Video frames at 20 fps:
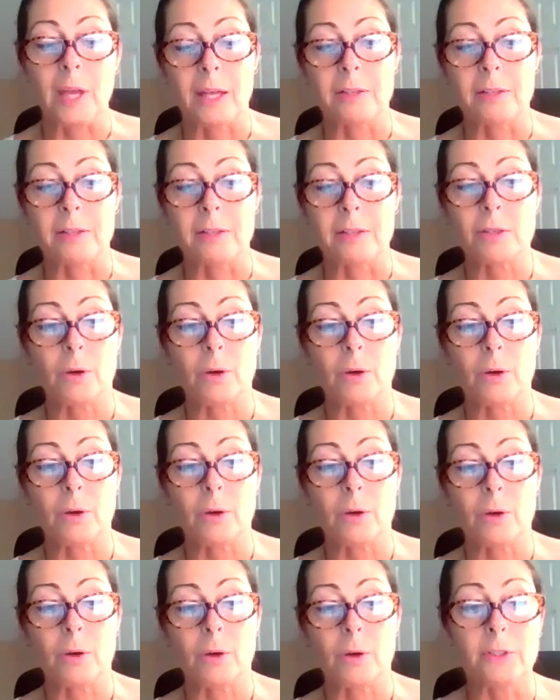And
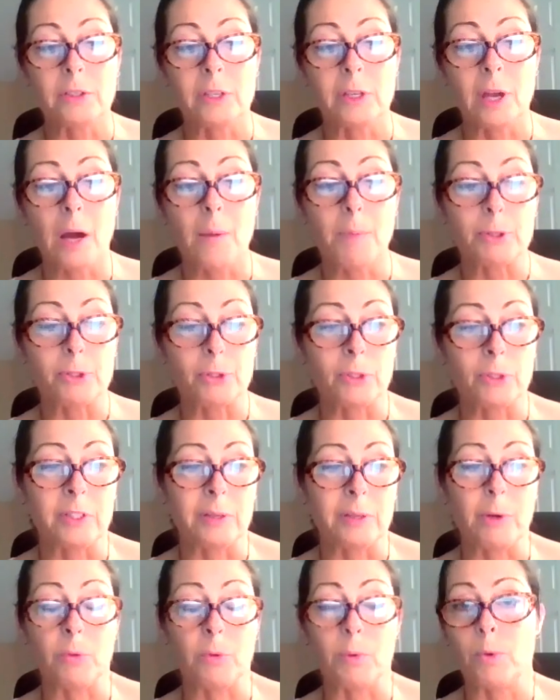so I took the
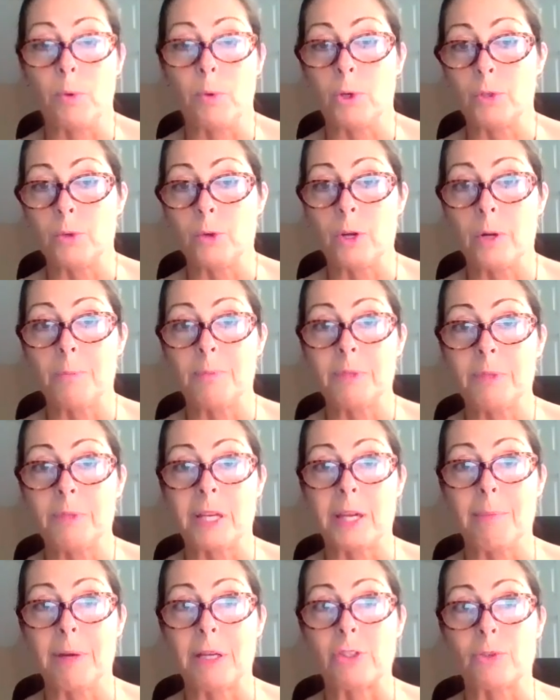opportunity when we were in Europe to
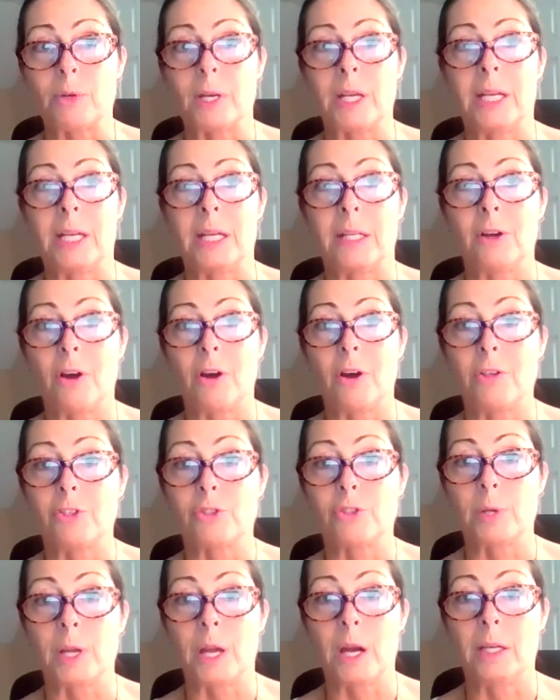get my training in
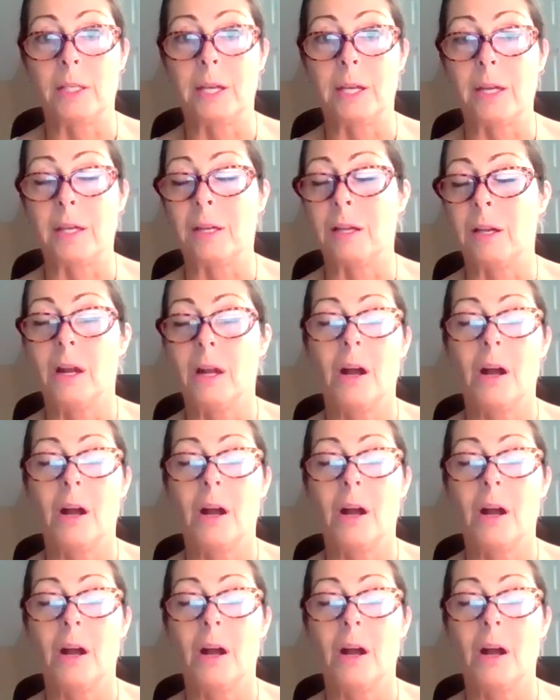Austria, and